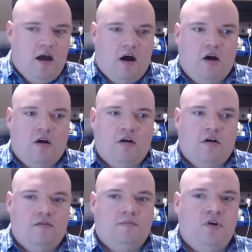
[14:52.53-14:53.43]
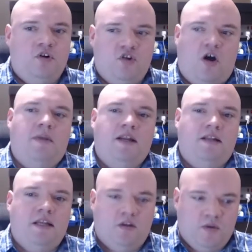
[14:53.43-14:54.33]
are
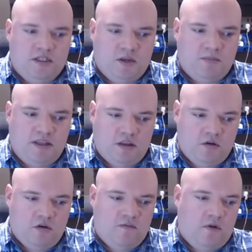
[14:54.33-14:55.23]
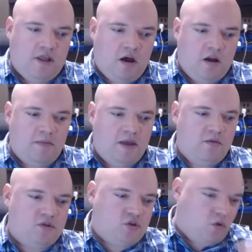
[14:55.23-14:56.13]
predominantly doing something that you could fully automate
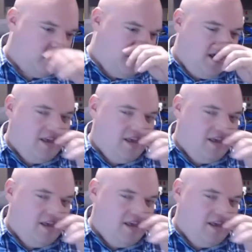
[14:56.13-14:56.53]
with SOAR,